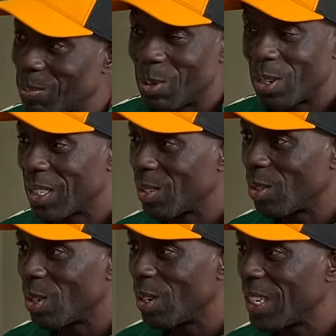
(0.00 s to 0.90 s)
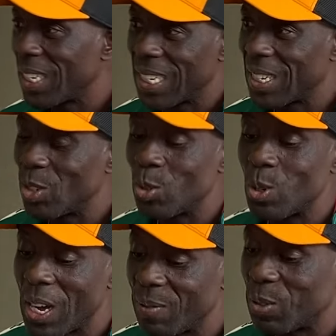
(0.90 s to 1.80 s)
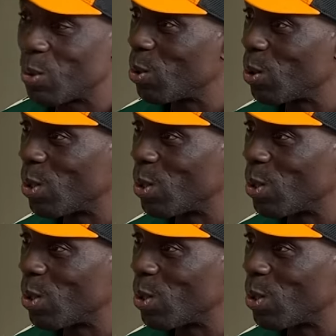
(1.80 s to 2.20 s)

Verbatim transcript: Because, you know, uh, you have to